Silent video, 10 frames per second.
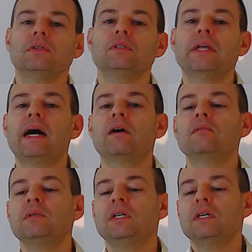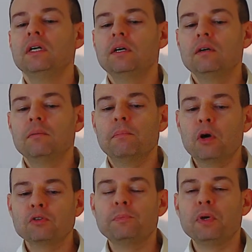Now,
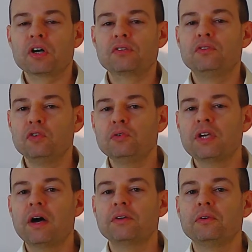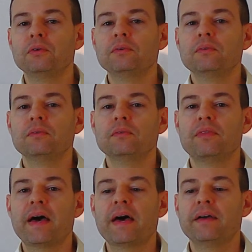most books do tell you
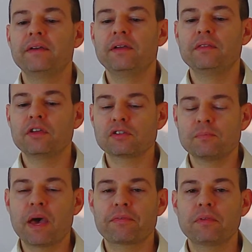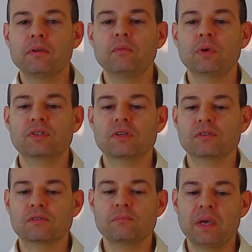that in this method, which is
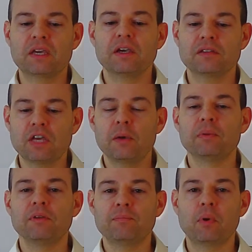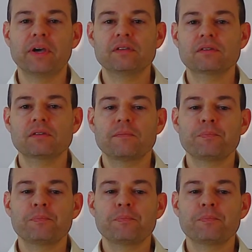making a table of points,